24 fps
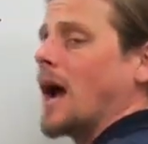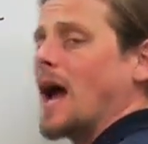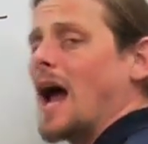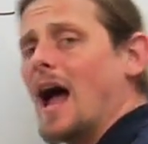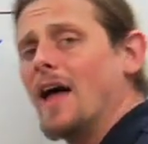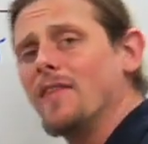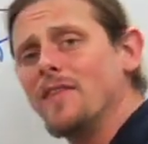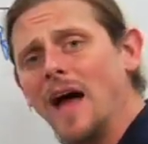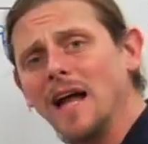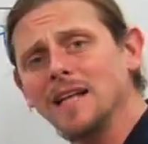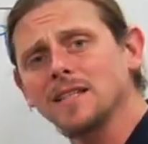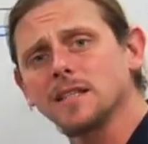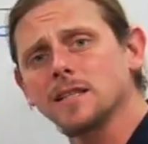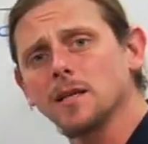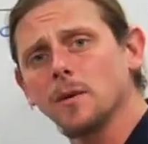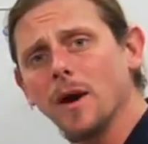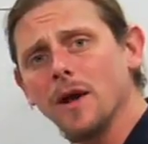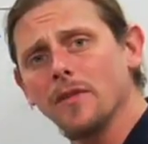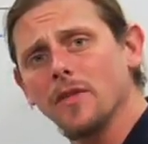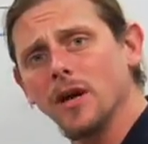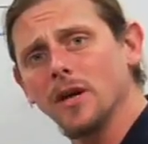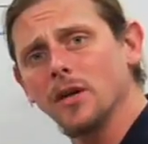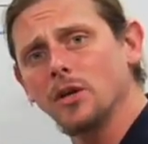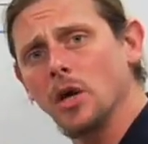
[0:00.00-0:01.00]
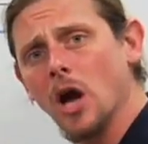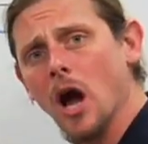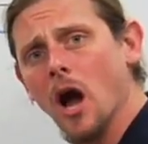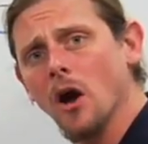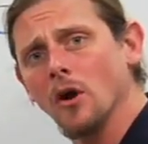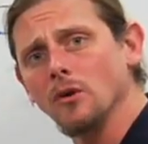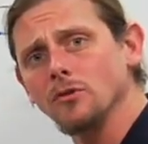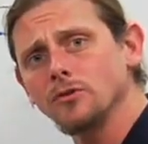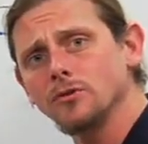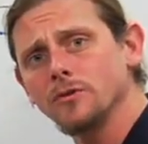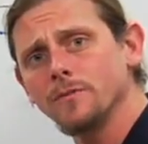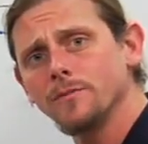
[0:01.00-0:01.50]
And that's the way that it
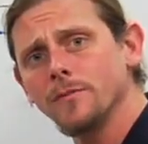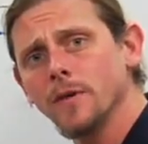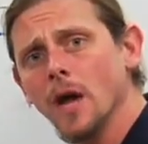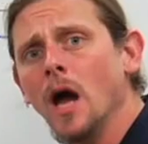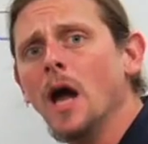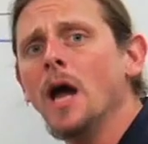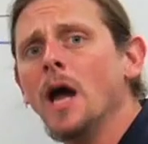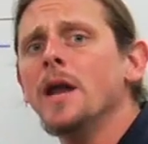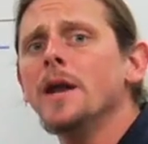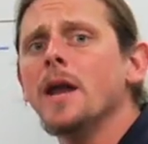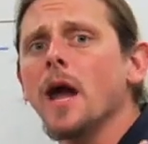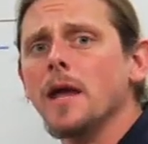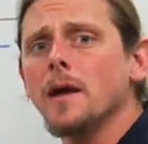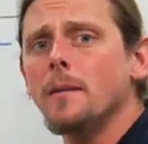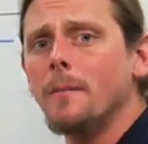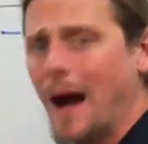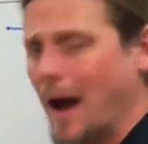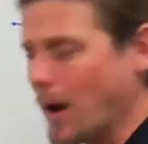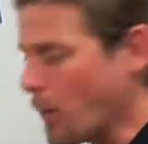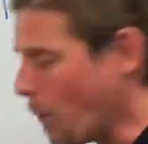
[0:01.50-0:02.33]
goes. Now you might